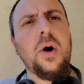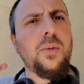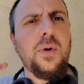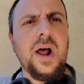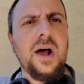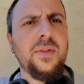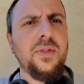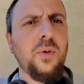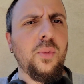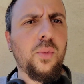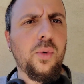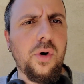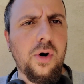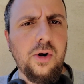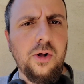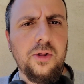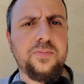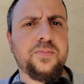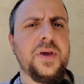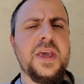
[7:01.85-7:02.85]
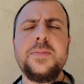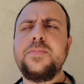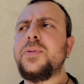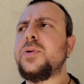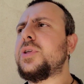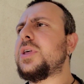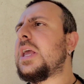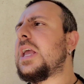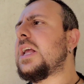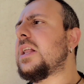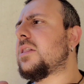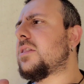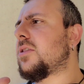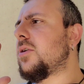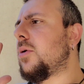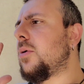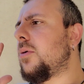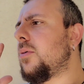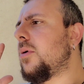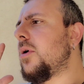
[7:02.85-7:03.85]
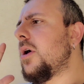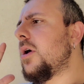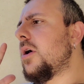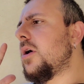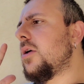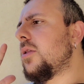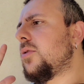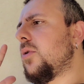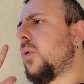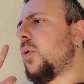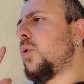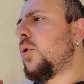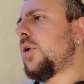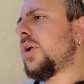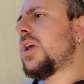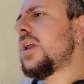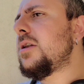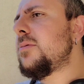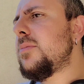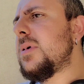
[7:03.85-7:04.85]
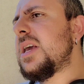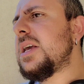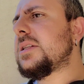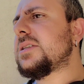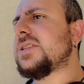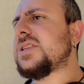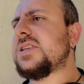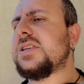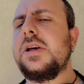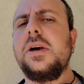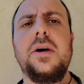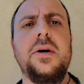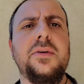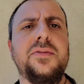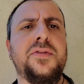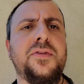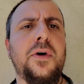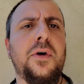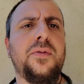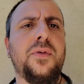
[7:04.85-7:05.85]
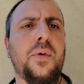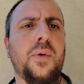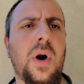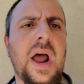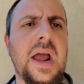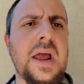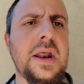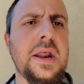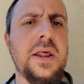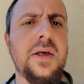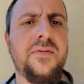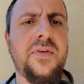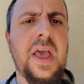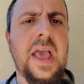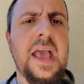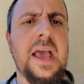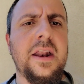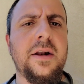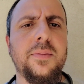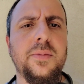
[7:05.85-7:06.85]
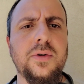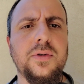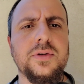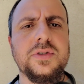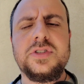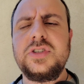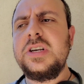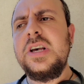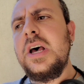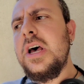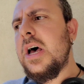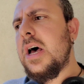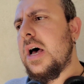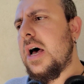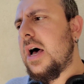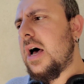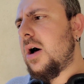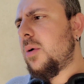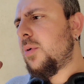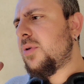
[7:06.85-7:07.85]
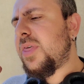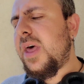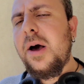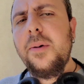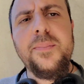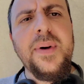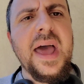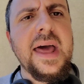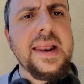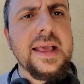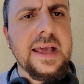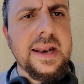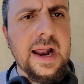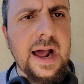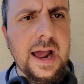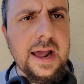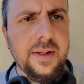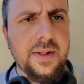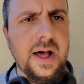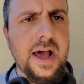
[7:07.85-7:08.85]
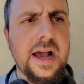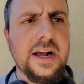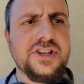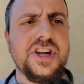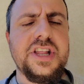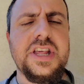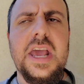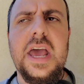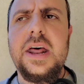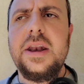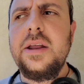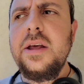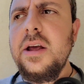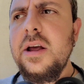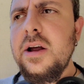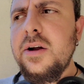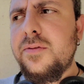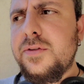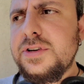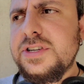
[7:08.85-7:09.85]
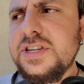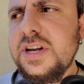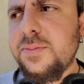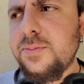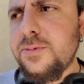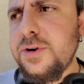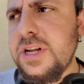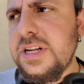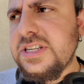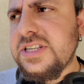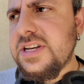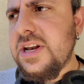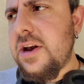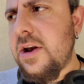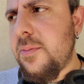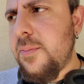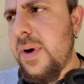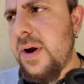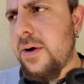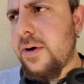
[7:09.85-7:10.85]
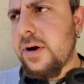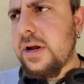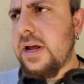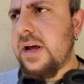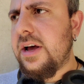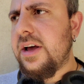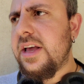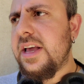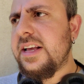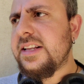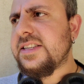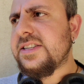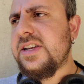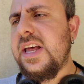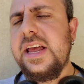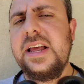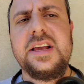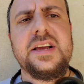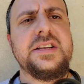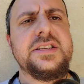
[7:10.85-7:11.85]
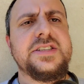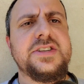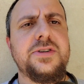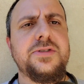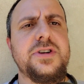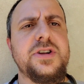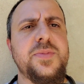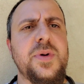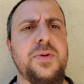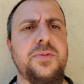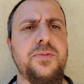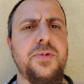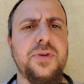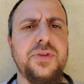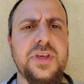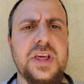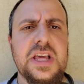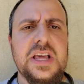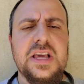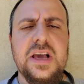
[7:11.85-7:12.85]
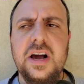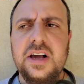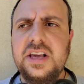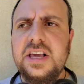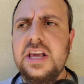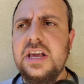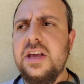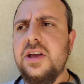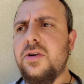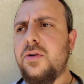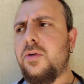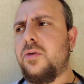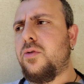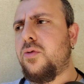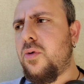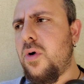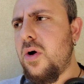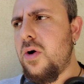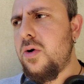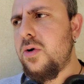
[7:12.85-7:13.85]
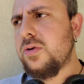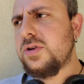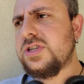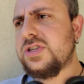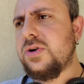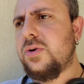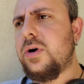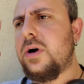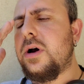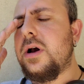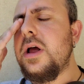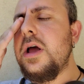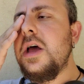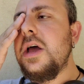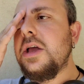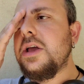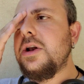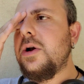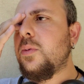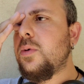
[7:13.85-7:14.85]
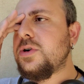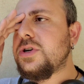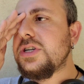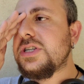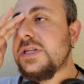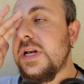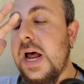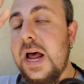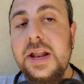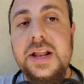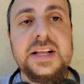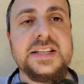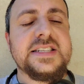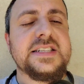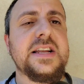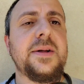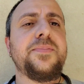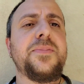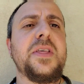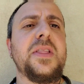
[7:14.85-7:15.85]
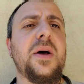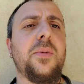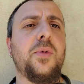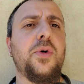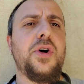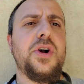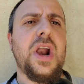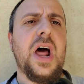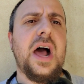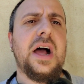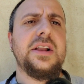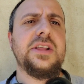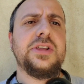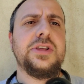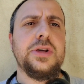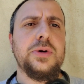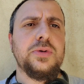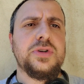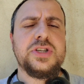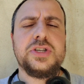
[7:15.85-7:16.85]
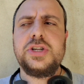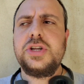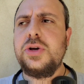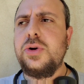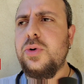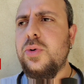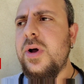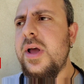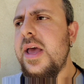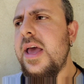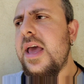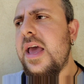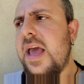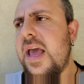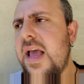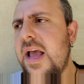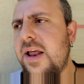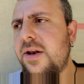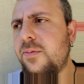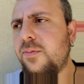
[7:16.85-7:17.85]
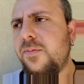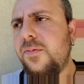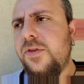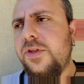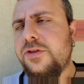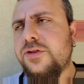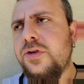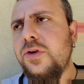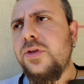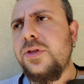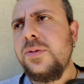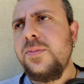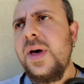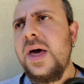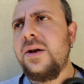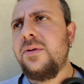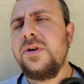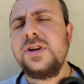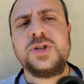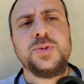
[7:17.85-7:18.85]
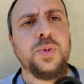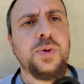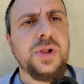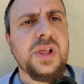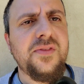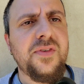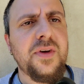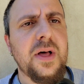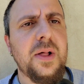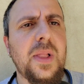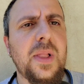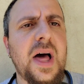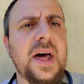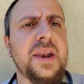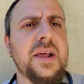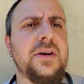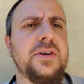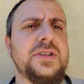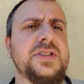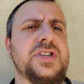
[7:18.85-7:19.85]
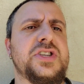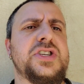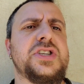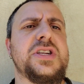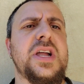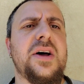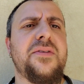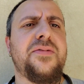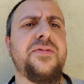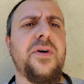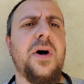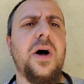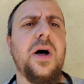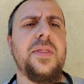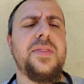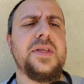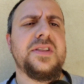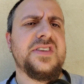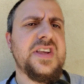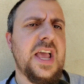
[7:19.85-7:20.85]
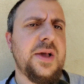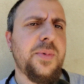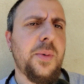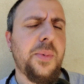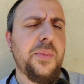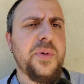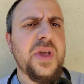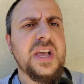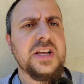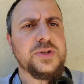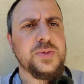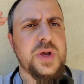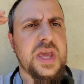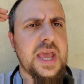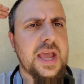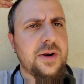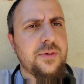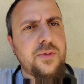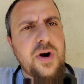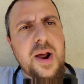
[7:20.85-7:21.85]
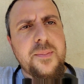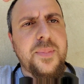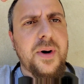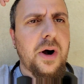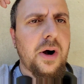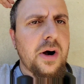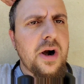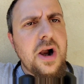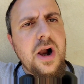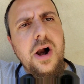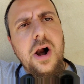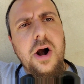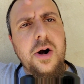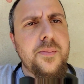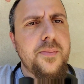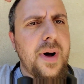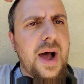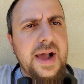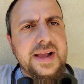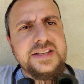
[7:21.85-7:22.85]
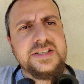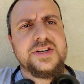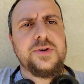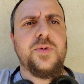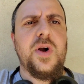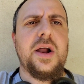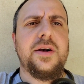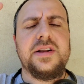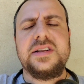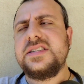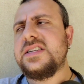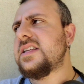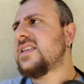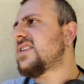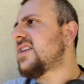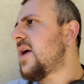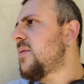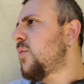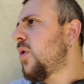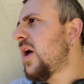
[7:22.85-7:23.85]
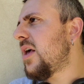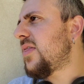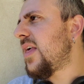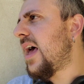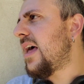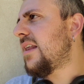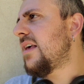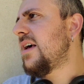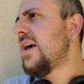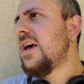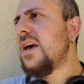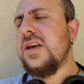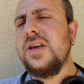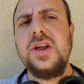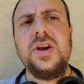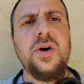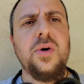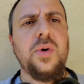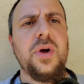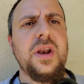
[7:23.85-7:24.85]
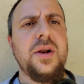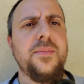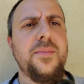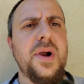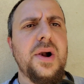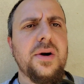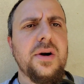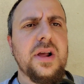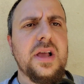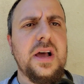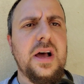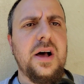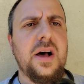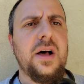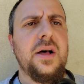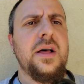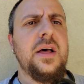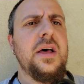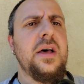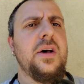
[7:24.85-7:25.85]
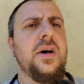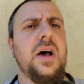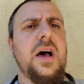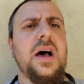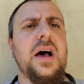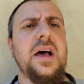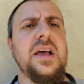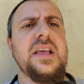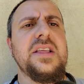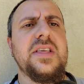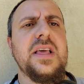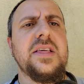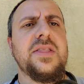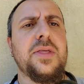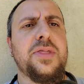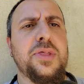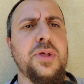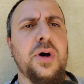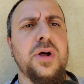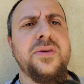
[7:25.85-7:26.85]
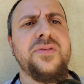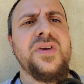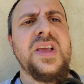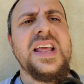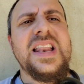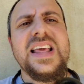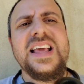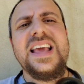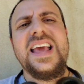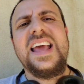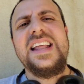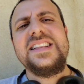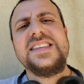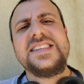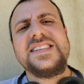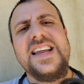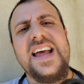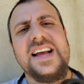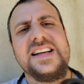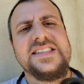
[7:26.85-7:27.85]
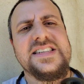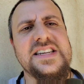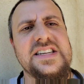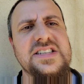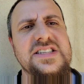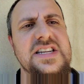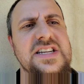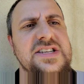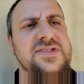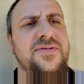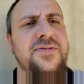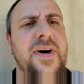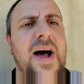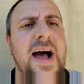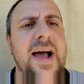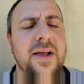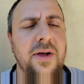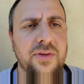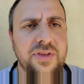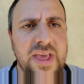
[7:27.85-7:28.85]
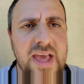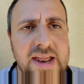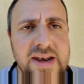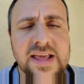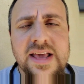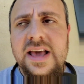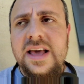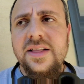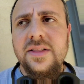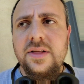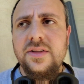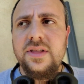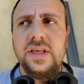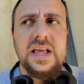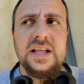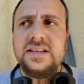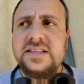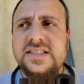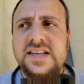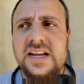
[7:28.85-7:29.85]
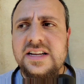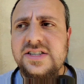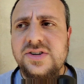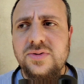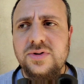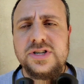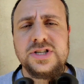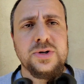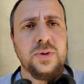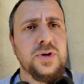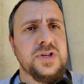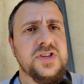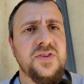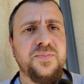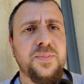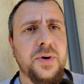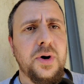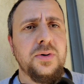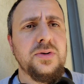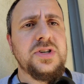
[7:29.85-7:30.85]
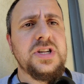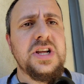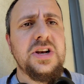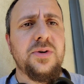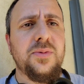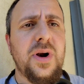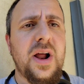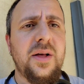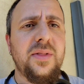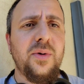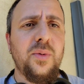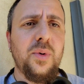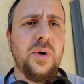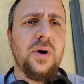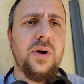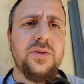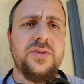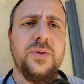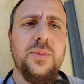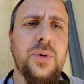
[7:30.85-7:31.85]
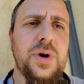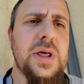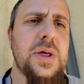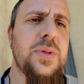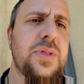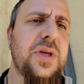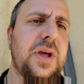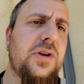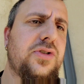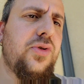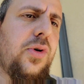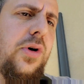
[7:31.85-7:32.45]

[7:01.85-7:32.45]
around the world, people eat the the organ meats of a variety of animals uh, without batting an eyelash, and yet for some reason in America, it's like considered to be really yucky or gross, or, you know, we're just not, it's something that we're not used to. And the truth of the matter is, we're leaving a lot of good stuff on the table because we can't wrap our, our minds around it. It's the same way that, you know, in America, uh, the, the thought of eating insects is, is vile, yet insects are a source of protein around the world. What do you think,